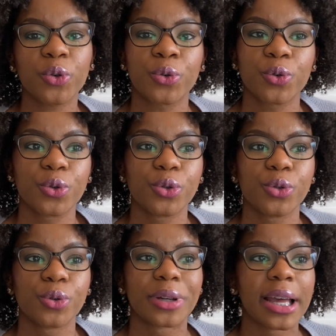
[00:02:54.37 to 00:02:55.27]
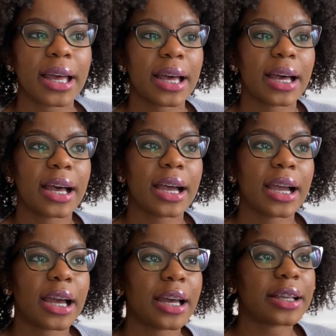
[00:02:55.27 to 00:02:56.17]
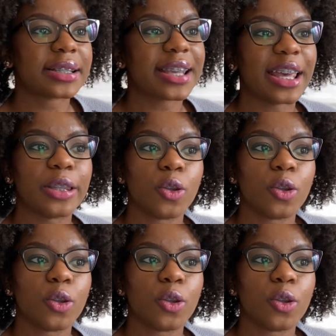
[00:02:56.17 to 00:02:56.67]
who said,